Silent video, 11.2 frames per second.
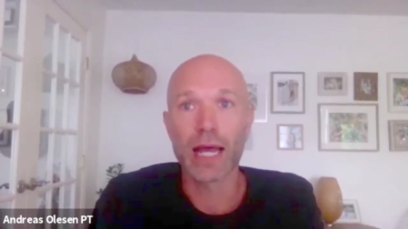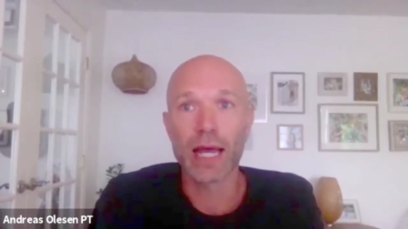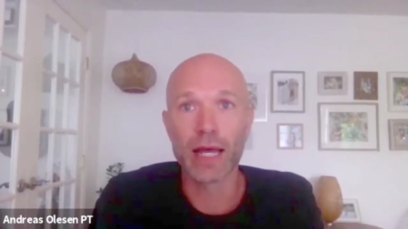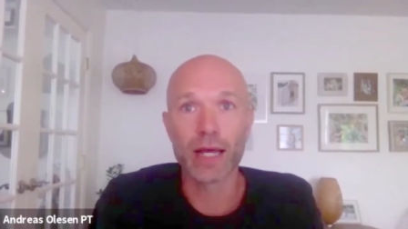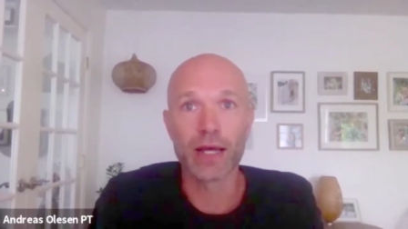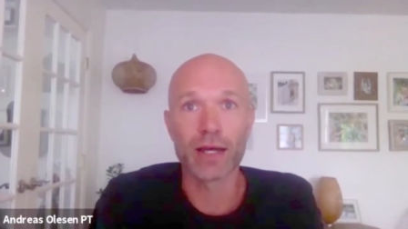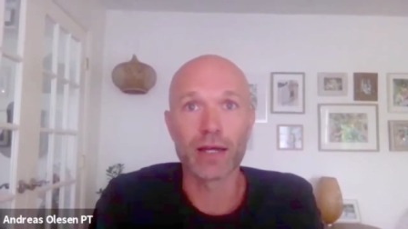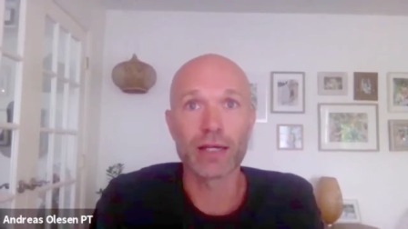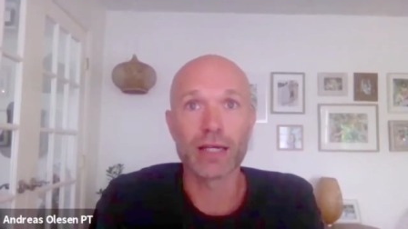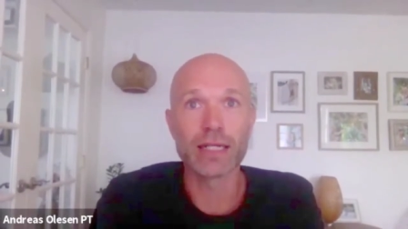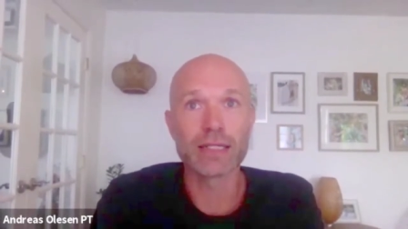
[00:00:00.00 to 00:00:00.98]
Uh,
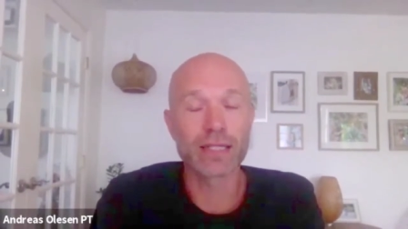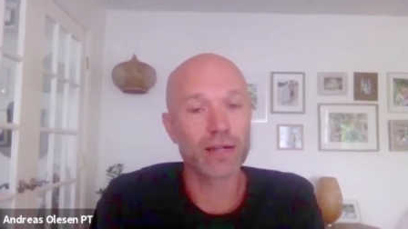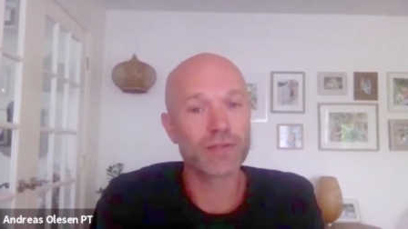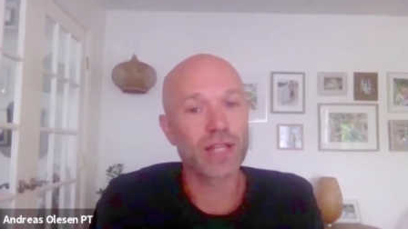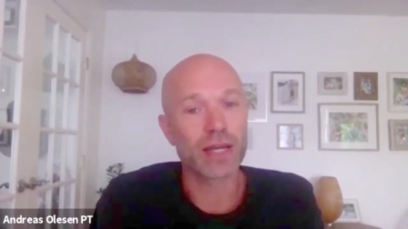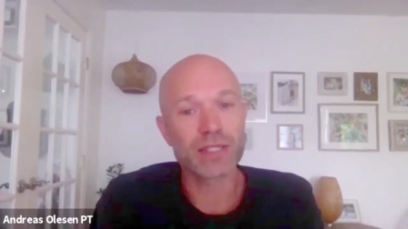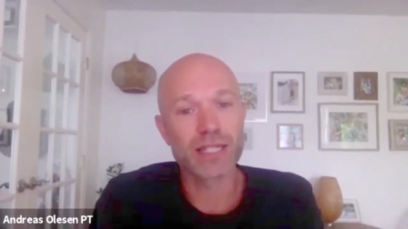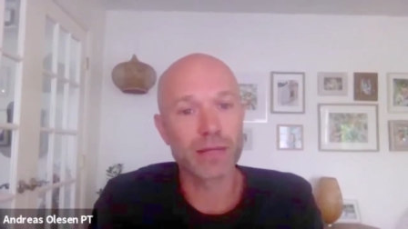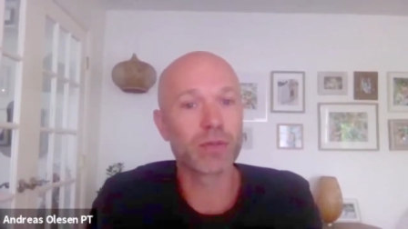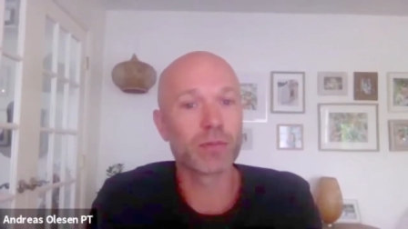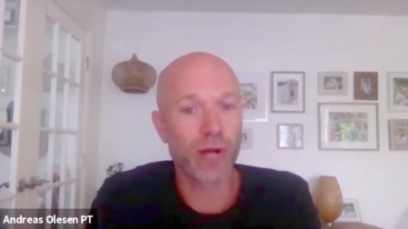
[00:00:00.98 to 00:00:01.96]
instead of start
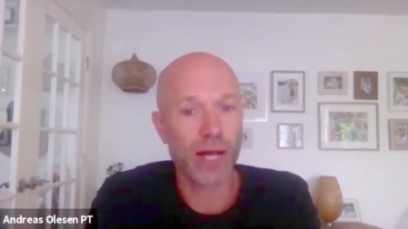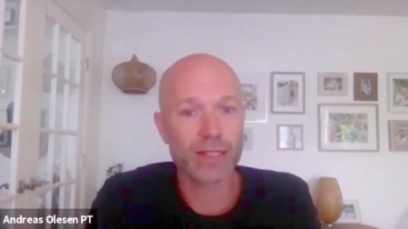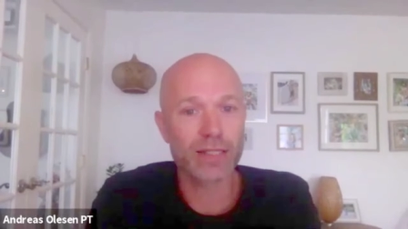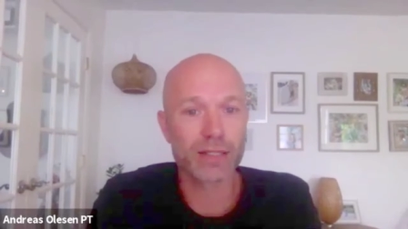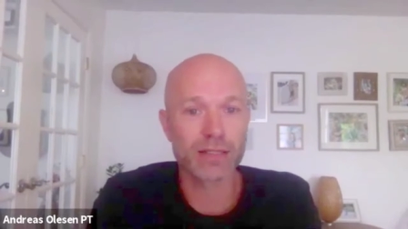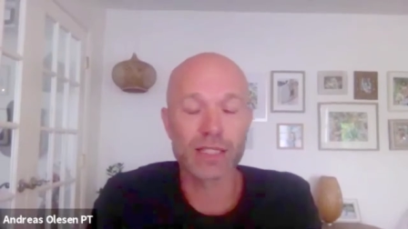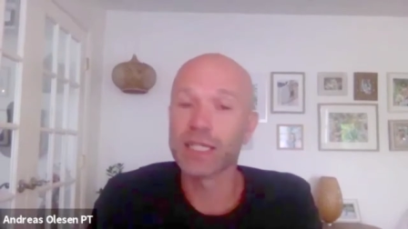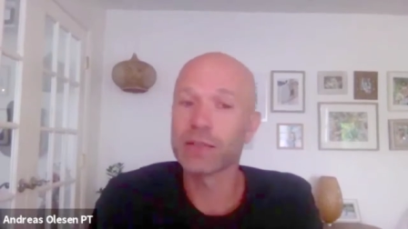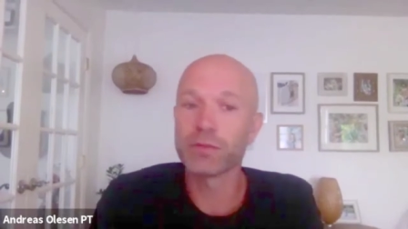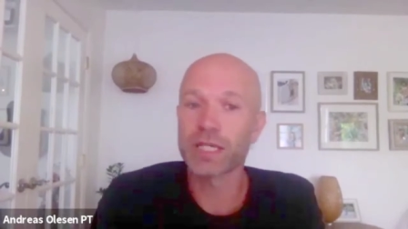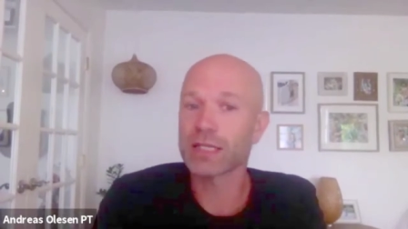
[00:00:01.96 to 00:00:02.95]
skipping practices, he
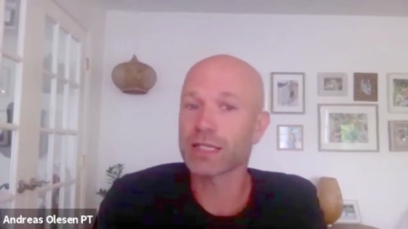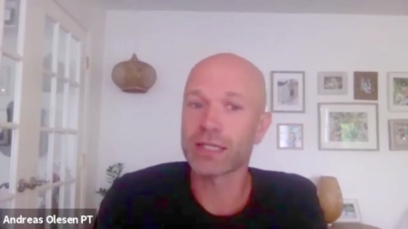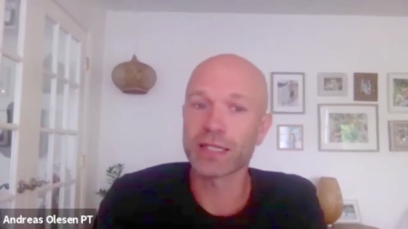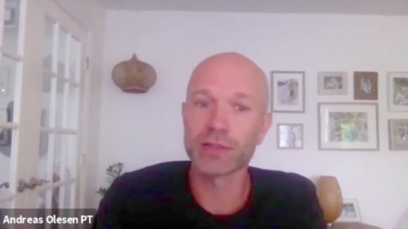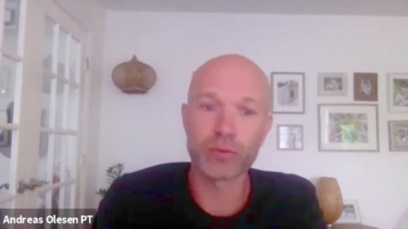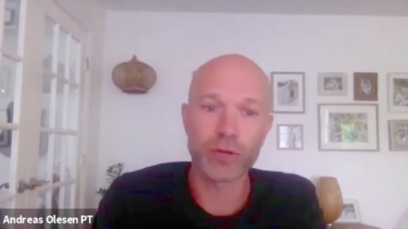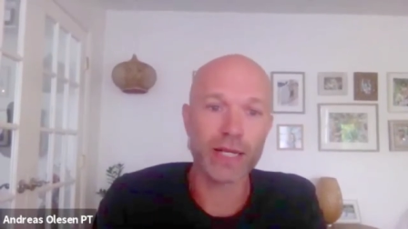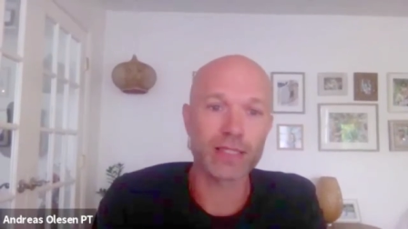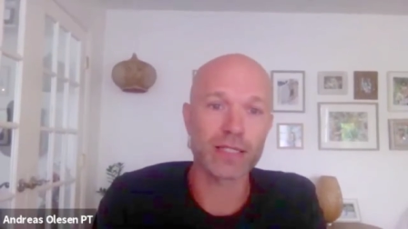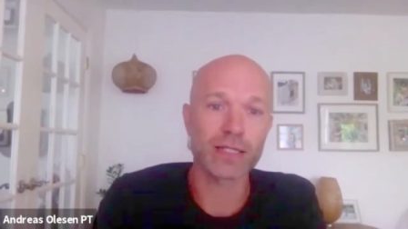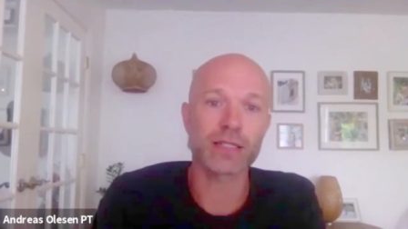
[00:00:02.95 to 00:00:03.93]
didn't miss a single
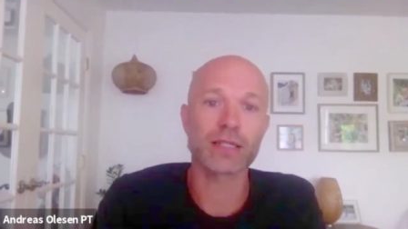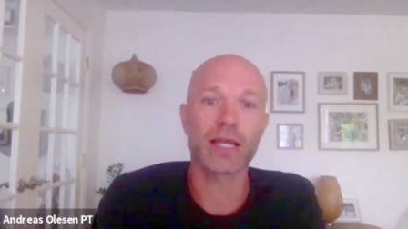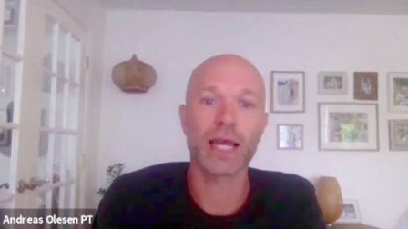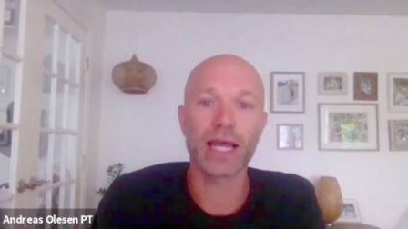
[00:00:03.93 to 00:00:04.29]
practice.